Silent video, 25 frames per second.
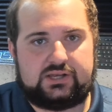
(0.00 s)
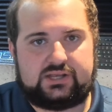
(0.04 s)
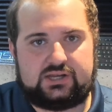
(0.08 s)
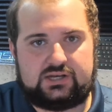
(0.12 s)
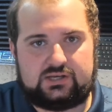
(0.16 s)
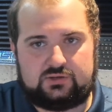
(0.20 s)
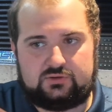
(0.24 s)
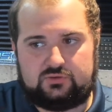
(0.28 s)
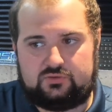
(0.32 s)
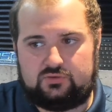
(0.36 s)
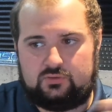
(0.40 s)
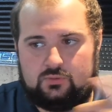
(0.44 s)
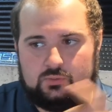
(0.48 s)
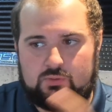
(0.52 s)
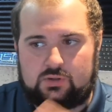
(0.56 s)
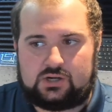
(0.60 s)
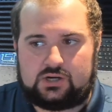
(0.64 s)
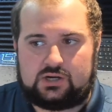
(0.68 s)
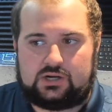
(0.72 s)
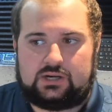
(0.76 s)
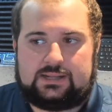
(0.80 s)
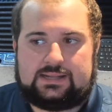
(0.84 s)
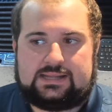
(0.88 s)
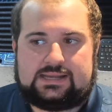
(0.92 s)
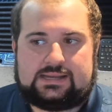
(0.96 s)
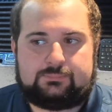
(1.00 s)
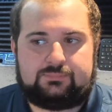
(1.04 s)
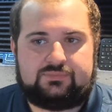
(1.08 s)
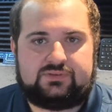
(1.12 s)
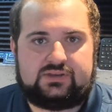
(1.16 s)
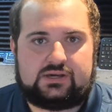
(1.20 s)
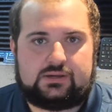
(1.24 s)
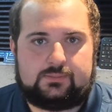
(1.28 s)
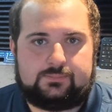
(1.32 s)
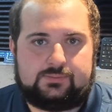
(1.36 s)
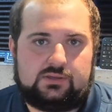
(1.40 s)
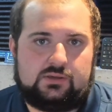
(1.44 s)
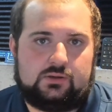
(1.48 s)
it into our
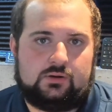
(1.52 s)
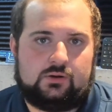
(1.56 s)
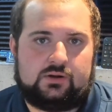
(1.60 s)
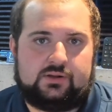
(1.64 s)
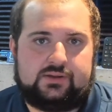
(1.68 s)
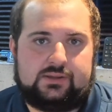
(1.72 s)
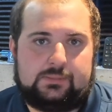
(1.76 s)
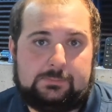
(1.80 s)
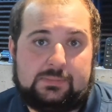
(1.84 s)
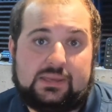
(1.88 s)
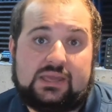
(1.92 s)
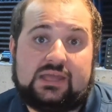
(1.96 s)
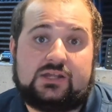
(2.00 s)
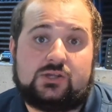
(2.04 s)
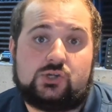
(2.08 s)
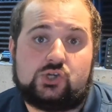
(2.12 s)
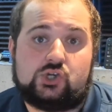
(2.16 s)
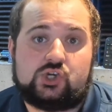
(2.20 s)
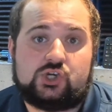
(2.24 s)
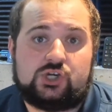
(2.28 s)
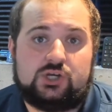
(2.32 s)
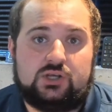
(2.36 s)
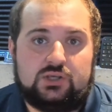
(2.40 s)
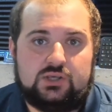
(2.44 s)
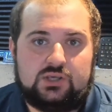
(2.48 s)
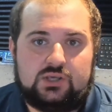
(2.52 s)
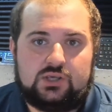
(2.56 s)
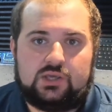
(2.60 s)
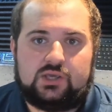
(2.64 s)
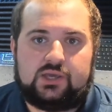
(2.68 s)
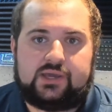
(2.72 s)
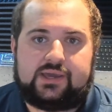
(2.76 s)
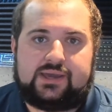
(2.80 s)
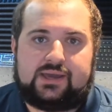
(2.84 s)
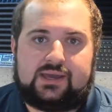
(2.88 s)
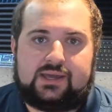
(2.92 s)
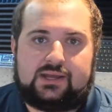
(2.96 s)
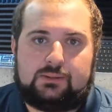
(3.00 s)
laptop here on the bench
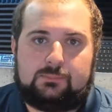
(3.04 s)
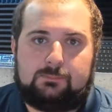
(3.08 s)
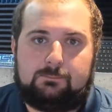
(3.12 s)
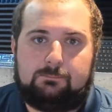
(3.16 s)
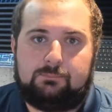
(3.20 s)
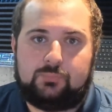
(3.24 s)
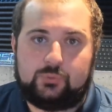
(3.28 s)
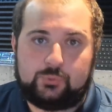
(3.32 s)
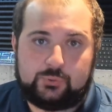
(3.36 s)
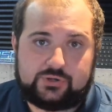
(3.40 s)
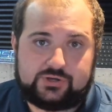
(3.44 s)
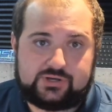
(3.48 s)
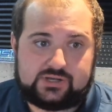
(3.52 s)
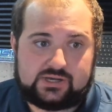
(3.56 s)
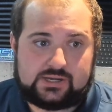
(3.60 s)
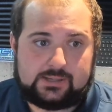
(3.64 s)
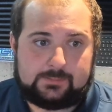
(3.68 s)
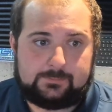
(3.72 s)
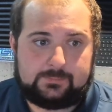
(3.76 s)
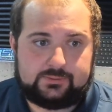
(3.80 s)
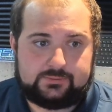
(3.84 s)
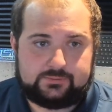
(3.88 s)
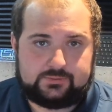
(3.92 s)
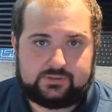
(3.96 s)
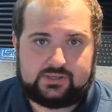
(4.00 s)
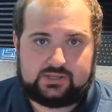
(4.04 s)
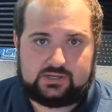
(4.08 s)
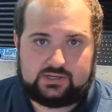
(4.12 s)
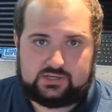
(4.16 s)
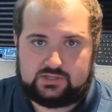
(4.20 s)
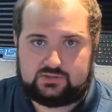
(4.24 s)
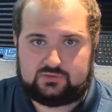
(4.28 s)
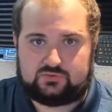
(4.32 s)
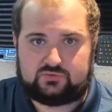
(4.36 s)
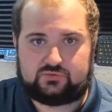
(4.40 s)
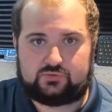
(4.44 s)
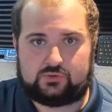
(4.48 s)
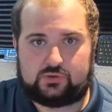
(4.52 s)
and boot it up and
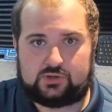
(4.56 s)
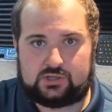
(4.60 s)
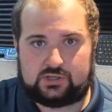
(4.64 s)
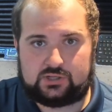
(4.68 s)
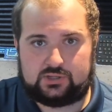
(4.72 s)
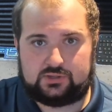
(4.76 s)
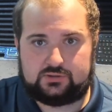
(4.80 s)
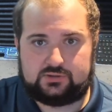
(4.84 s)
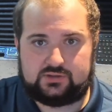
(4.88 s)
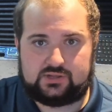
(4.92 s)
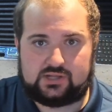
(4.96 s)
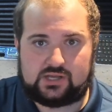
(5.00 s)
install the